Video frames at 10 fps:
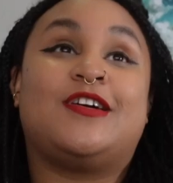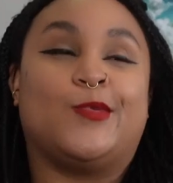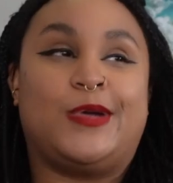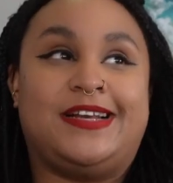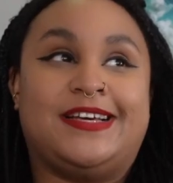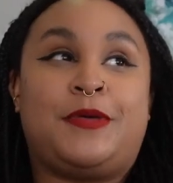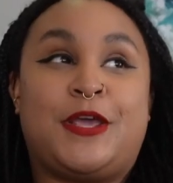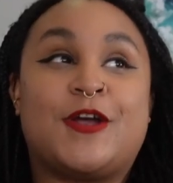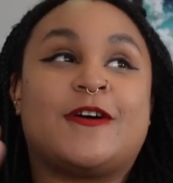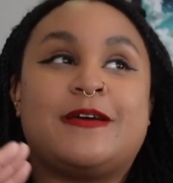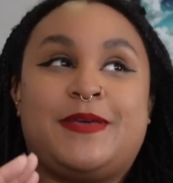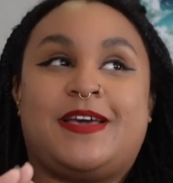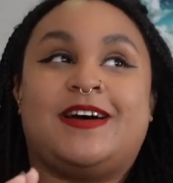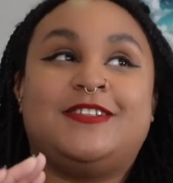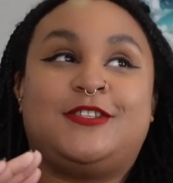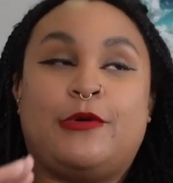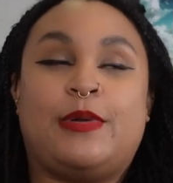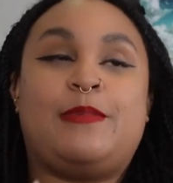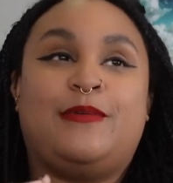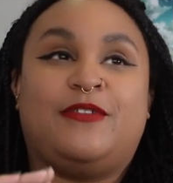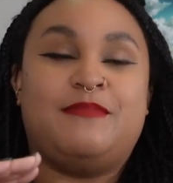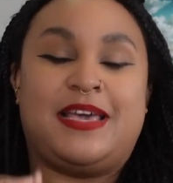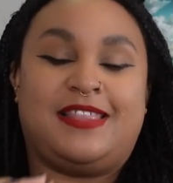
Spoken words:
read it purely because so many people have made